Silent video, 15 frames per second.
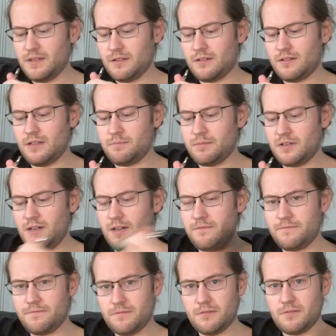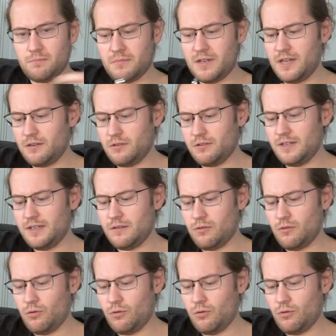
clip it off manually,